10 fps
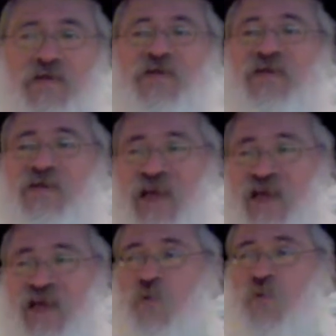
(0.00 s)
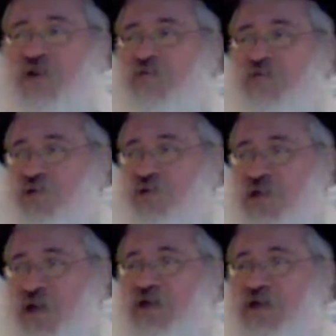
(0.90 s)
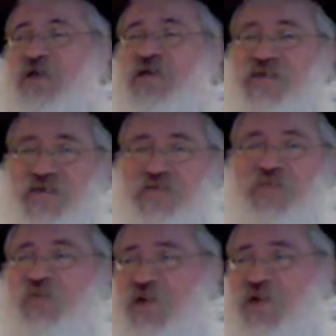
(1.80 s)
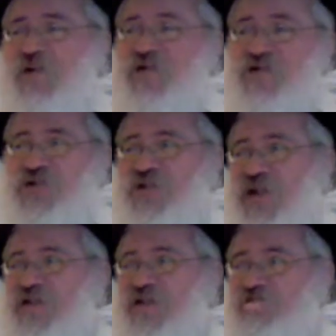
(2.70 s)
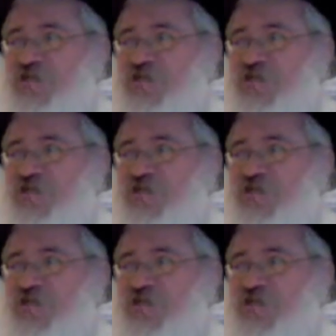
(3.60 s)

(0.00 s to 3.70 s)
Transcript: To not want Mashiach simply because you're not in